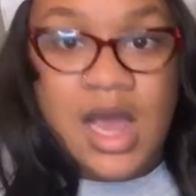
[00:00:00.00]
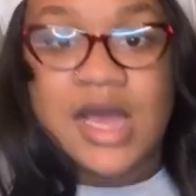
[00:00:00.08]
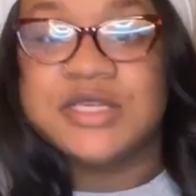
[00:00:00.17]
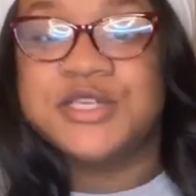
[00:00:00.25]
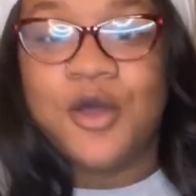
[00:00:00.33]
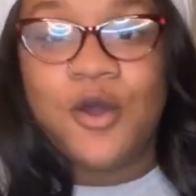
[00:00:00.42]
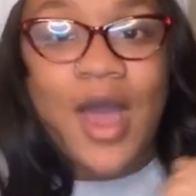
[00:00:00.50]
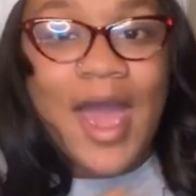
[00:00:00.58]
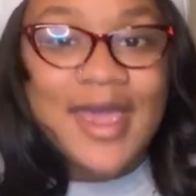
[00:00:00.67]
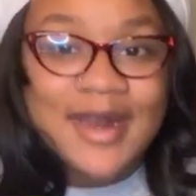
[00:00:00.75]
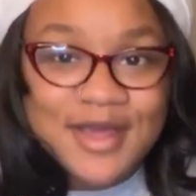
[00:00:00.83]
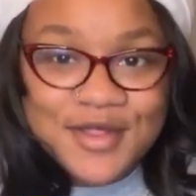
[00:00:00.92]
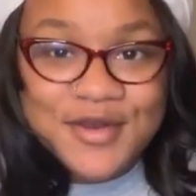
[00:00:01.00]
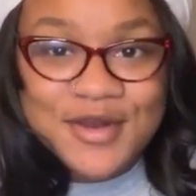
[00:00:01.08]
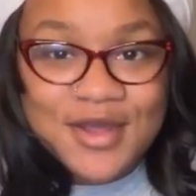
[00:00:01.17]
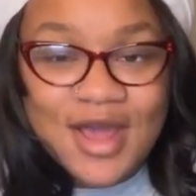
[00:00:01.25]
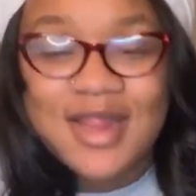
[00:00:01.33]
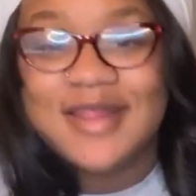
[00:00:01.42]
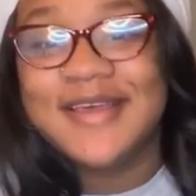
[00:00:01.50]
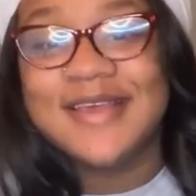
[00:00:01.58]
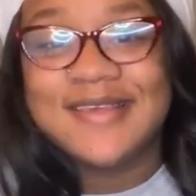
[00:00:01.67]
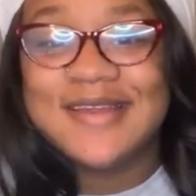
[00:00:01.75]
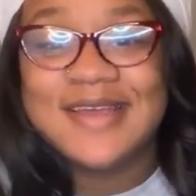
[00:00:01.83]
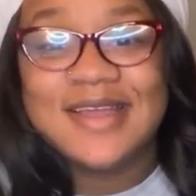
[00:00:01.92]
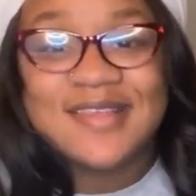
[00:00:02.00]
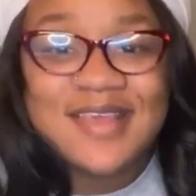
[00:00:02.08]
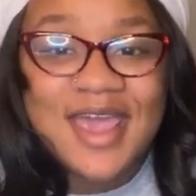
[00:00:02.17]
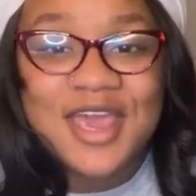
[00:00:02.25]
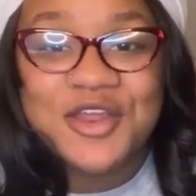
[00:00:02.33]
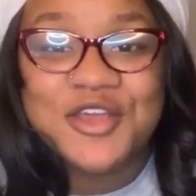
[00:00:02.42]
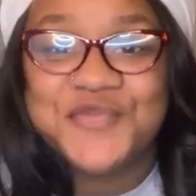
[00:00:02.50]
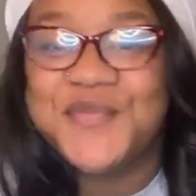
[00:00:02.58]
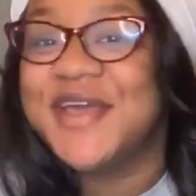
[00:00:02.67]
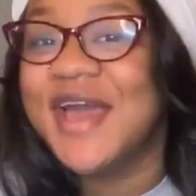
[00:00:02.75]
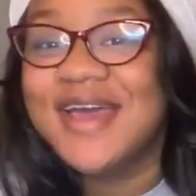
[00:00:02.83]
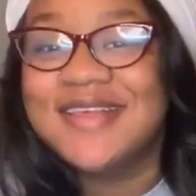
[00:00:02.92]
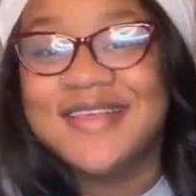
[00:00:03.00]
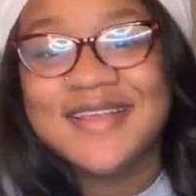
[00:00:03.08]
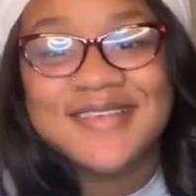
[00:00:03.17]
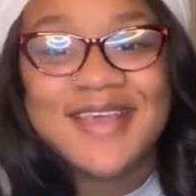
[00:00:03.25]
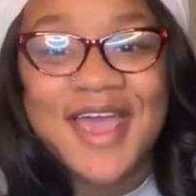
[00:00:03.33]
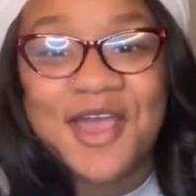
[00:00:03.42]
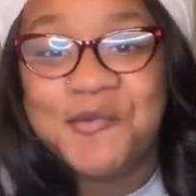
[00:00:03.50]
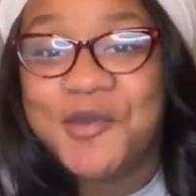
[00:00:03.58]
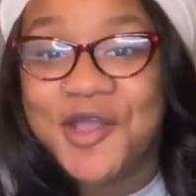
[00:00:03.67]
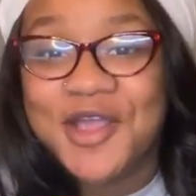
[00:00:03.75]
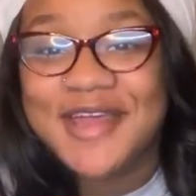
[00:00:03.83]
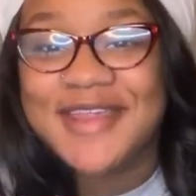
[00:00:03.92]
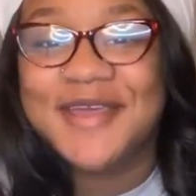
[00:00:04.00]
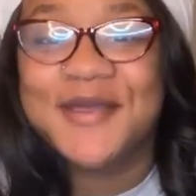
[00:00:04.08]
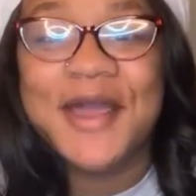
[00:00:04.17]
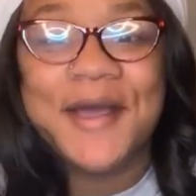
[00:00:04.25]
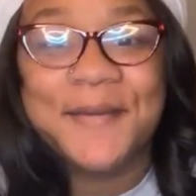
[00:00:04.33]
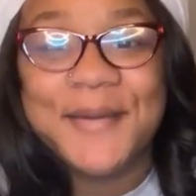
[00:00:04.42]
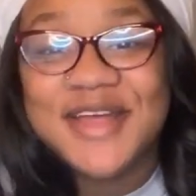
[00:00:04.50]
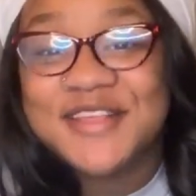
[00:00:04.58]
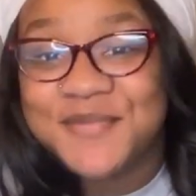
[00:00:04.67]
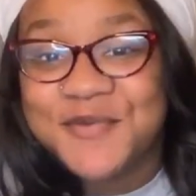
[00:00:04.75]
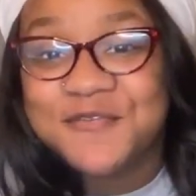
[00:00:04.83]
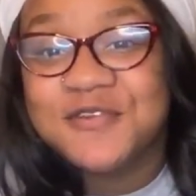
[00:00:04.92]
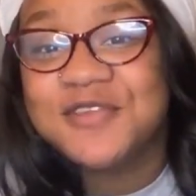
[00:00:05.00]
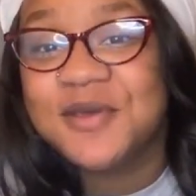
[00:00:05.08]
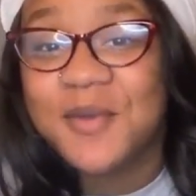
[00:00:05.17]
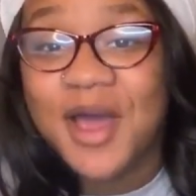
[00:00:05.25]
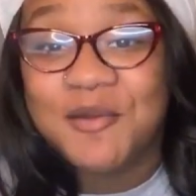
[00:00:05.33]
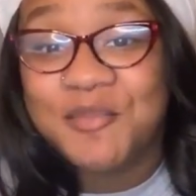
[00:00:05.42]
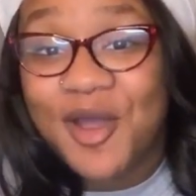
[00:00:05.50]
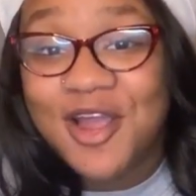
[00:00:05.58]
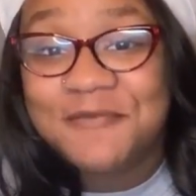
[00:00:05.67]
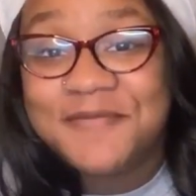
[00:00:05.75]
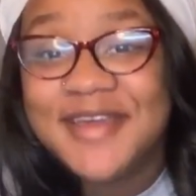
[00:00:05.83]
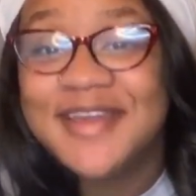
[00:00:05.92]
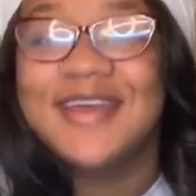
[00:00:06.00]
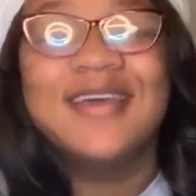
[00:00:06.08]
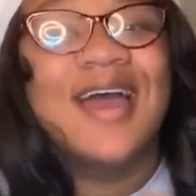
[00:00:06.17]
So I included all of these in containers because since I am currently about to move into my apartment,